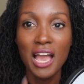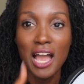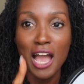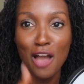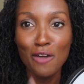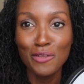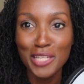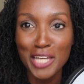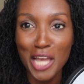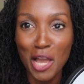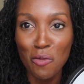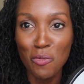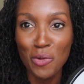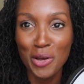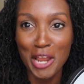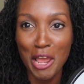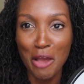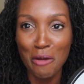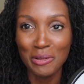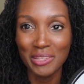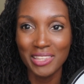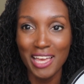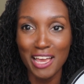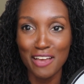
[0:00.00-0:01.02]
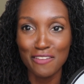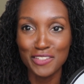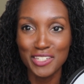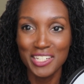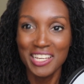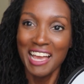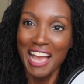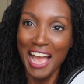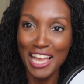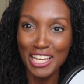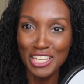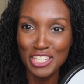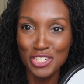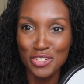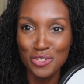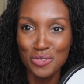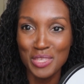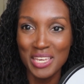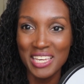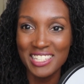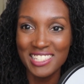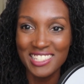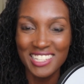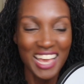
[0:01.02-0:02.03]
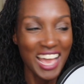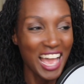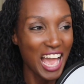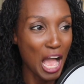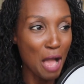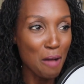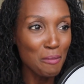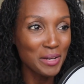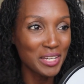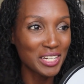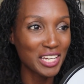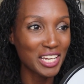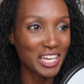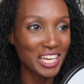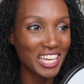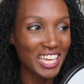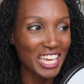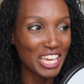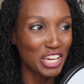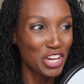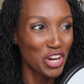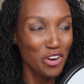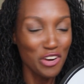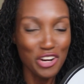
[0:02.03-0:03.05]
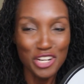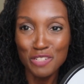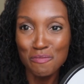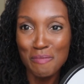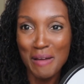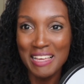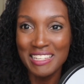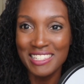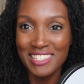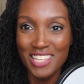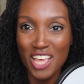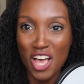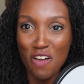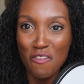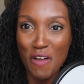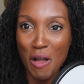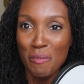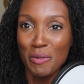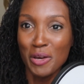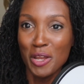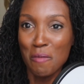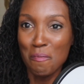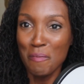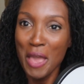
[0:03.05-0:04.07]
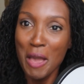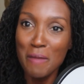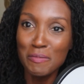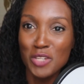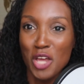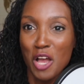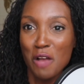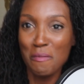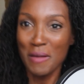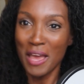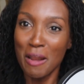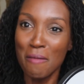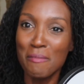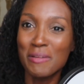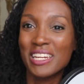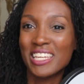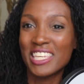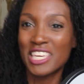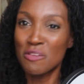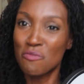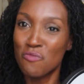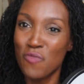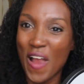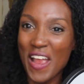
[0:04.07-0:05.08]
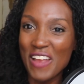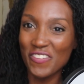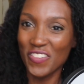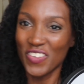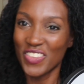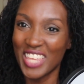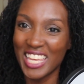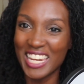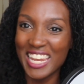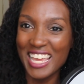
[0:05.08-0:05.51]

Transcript: I only got 1 hour left. I can do this. I'm going to encourage myself. I'm going to pep talk, and I'm going to keep writing for the